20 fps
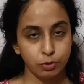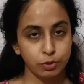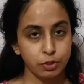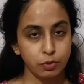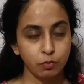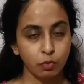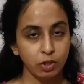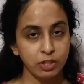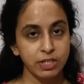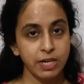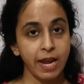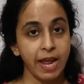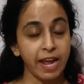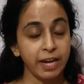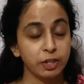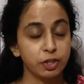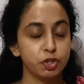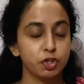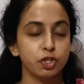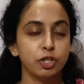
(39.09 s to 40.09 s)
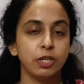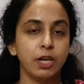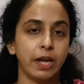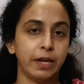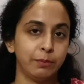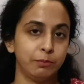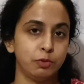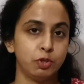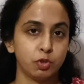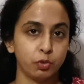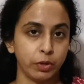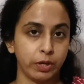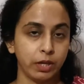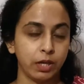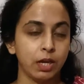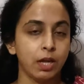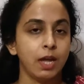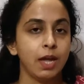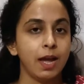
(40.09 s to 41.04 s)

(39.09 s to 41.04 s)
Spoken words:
So what action I'm doing?